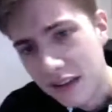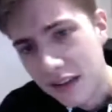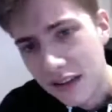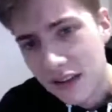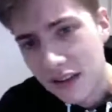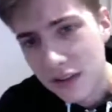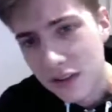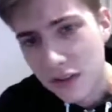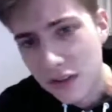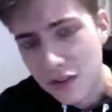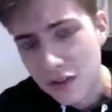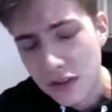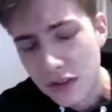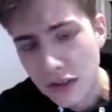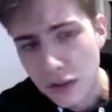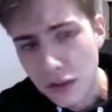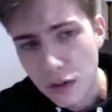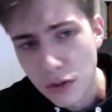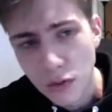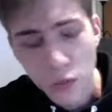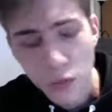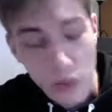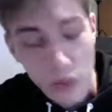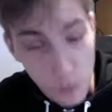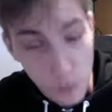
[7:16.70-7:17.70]
it looks really
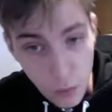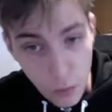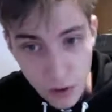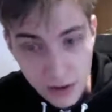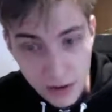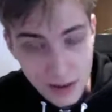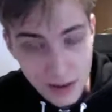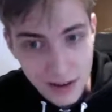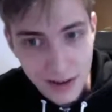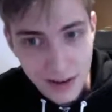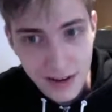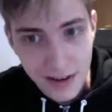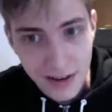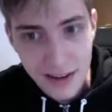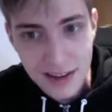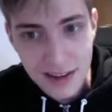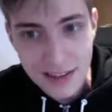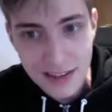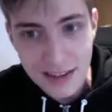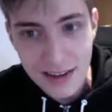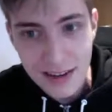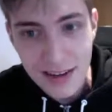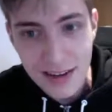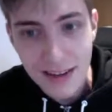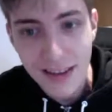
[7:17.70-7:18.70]
cool. We won in it last
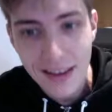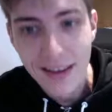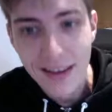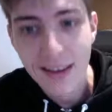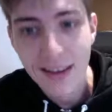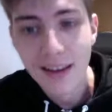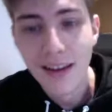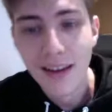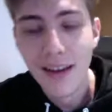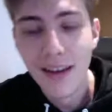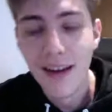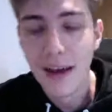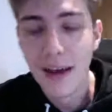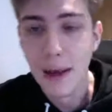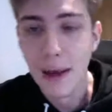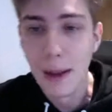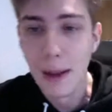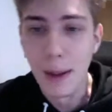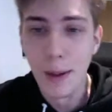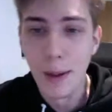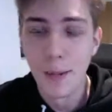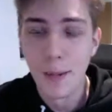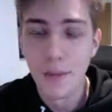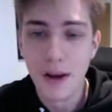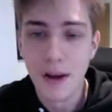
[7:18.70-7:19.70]
night.
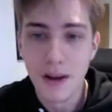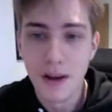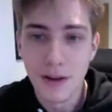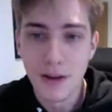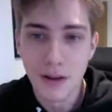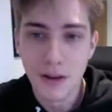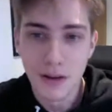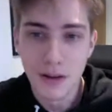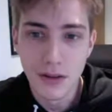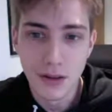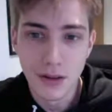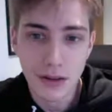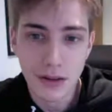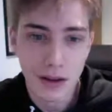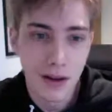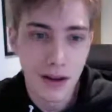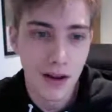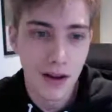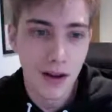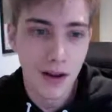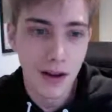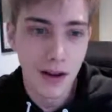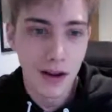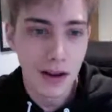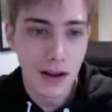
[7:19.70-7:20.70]
I know that our
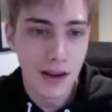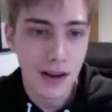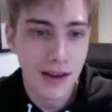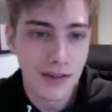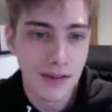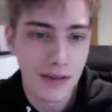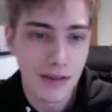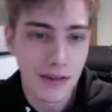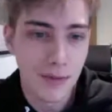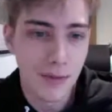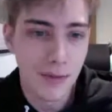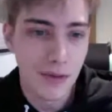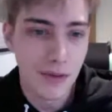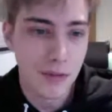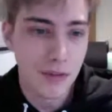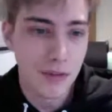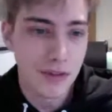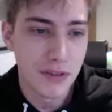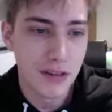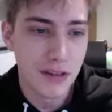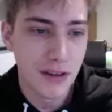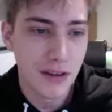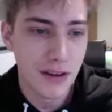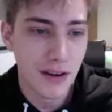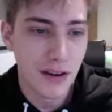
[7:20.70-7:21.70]
luck hasn't been
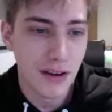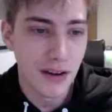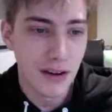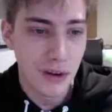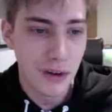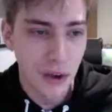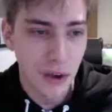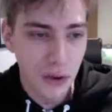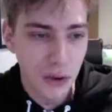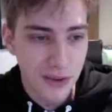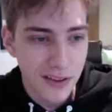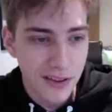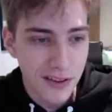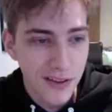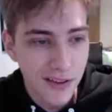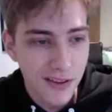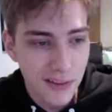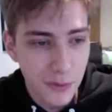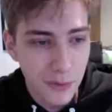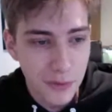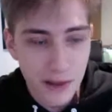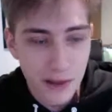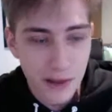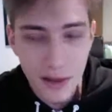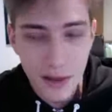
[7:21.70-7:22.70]
particularly good
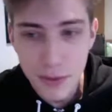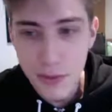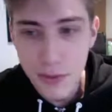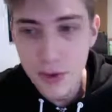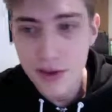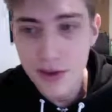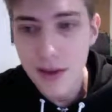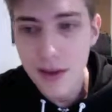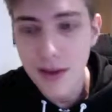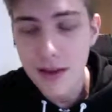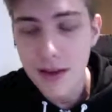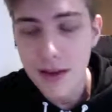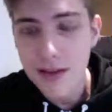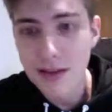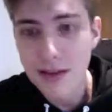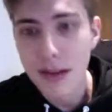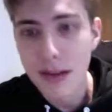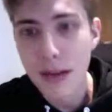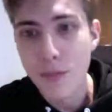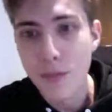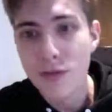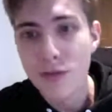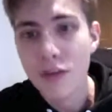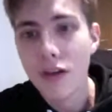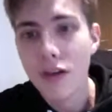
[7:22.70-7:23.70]
with that third kit at
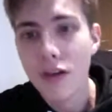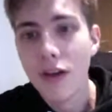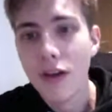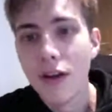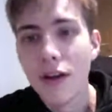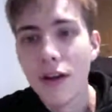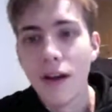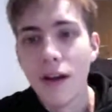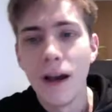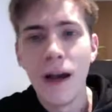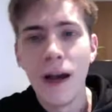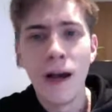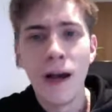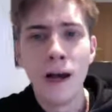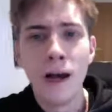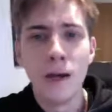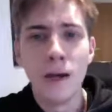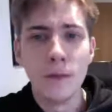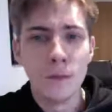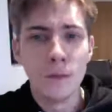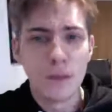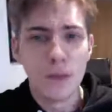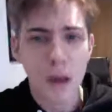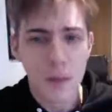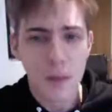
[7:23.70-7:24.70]
times.
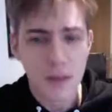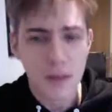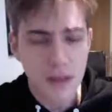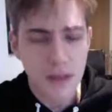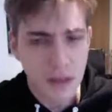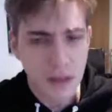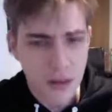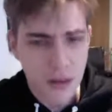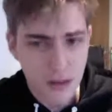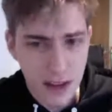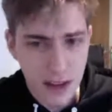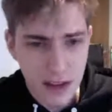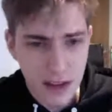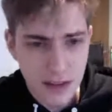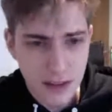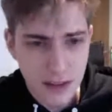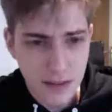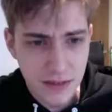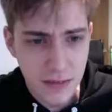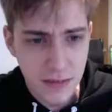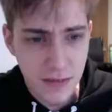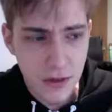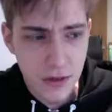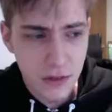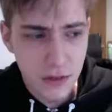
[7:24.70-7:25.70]
I'm thinking of that Aston
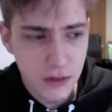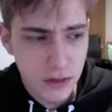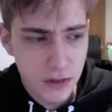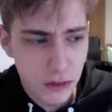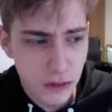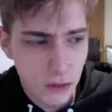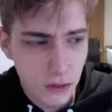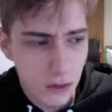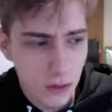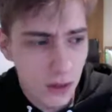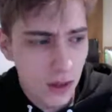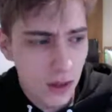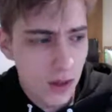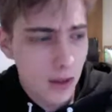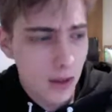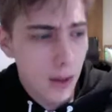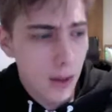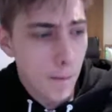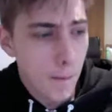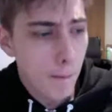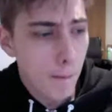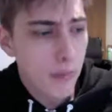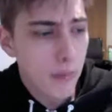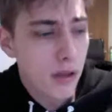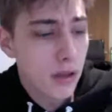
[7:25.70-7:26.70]
Villa result,
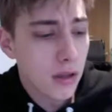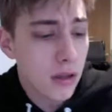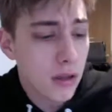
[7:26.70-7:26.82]
but